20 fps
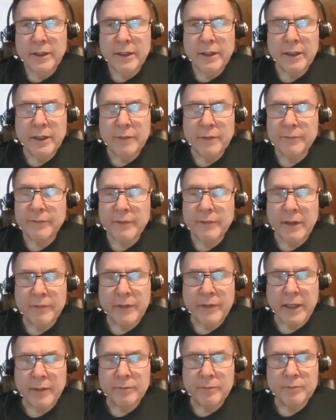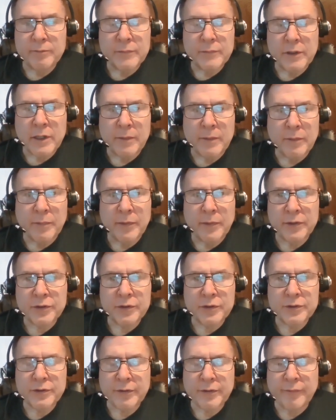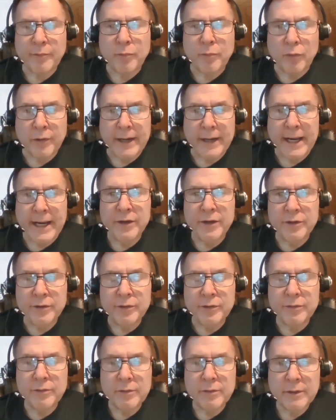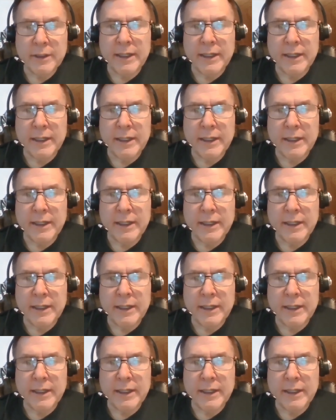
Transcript: Uh, I've, I've got a, a couple pictures of brand new